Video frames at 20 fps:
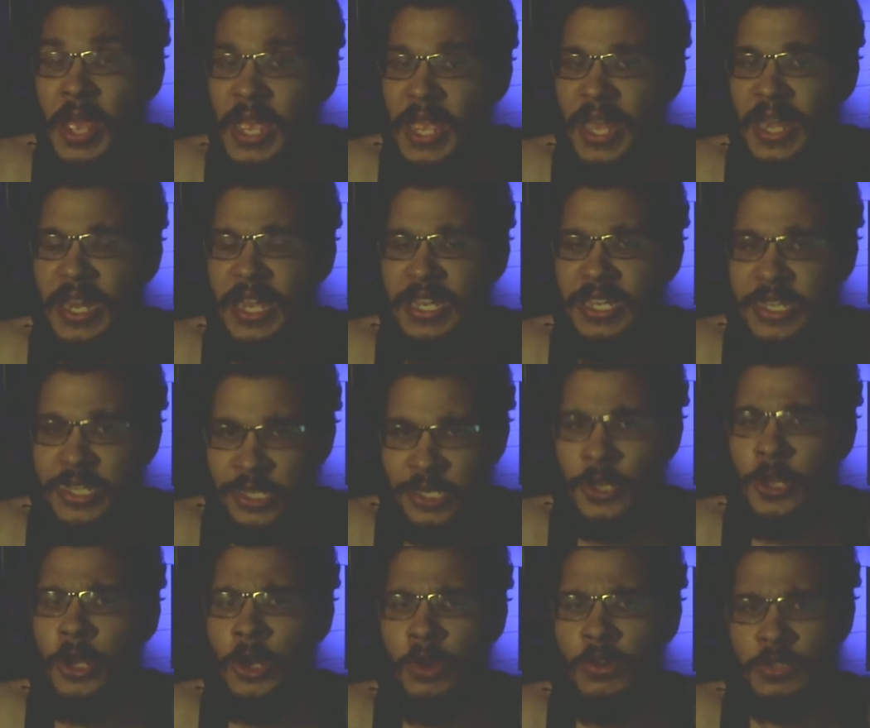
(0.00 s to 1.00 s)
and a
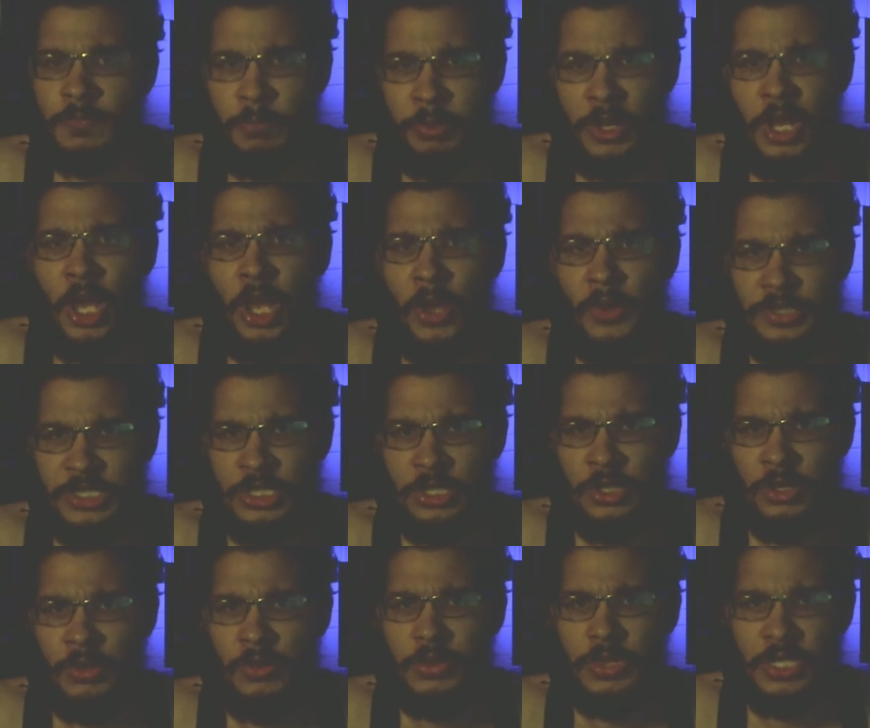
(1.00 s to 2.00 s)
huge blow
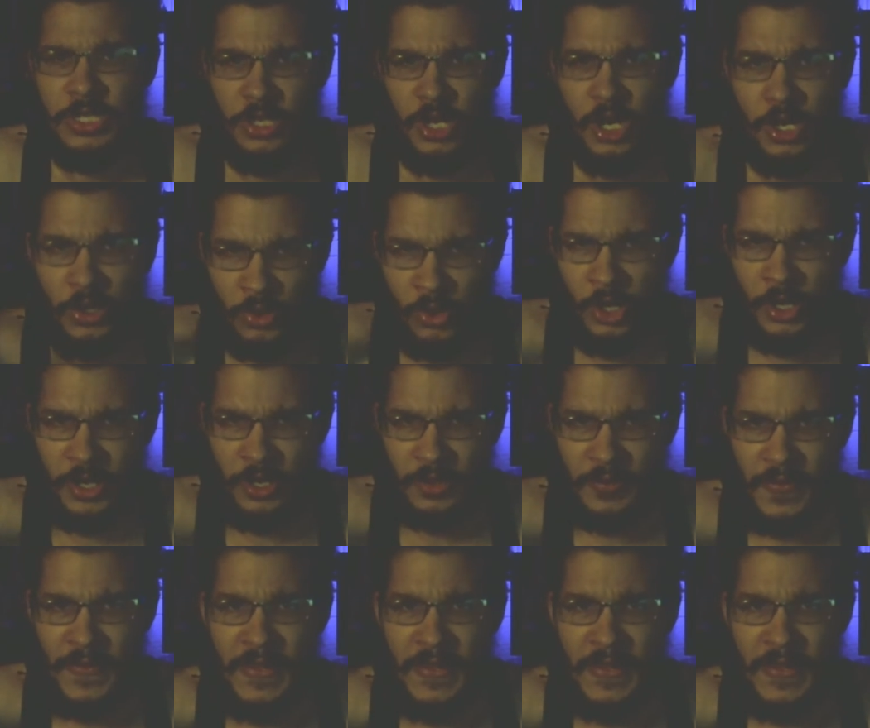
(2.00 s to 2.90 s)
to the Dark Order.